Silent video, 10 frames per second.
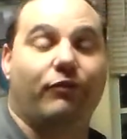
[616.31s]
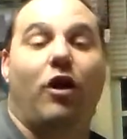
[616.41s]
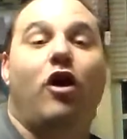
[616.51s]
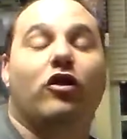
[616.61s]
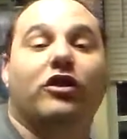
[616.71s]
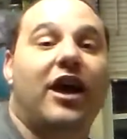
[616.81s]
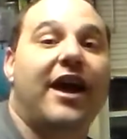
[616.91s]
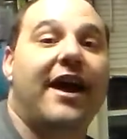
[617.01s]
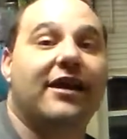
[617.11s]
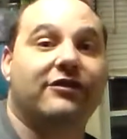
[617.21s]
hauling
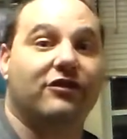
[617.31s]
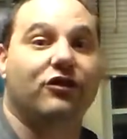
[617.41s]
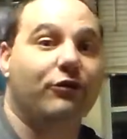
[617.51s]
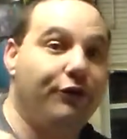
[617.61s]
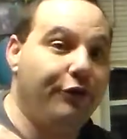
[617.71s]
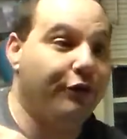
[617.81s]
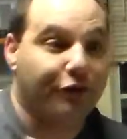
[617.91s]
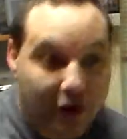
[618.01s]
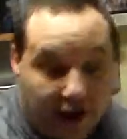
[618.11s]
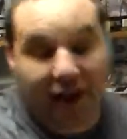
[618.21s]
ass and you
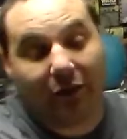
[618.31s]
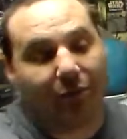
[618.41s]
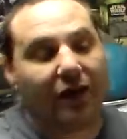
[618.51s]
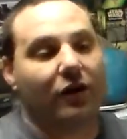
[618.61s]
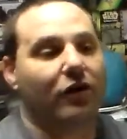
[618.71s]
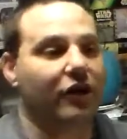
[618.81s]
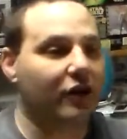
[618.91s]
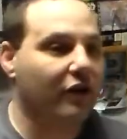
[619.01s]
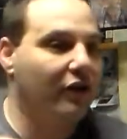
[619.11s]
trying to get a beat on it.